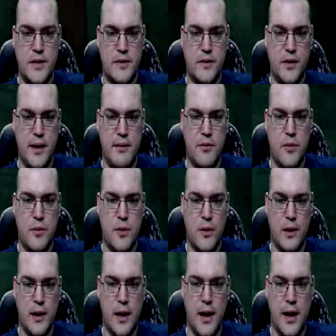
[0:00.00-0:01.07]

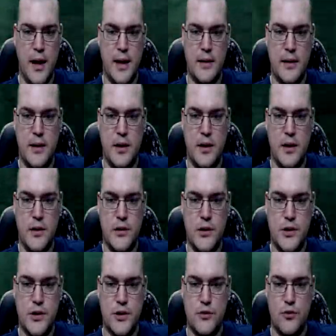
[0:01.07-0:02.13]
flamethrower guy
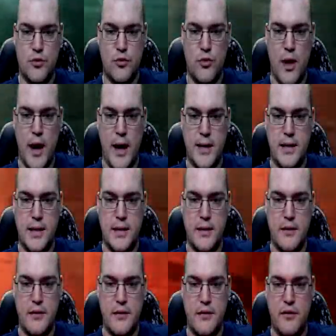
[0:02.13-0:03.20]
just wrecked
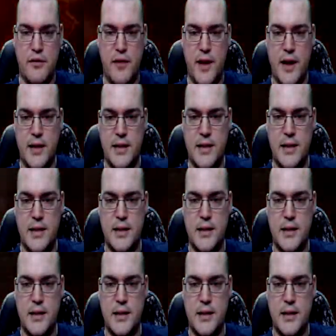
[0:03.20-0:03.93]
face.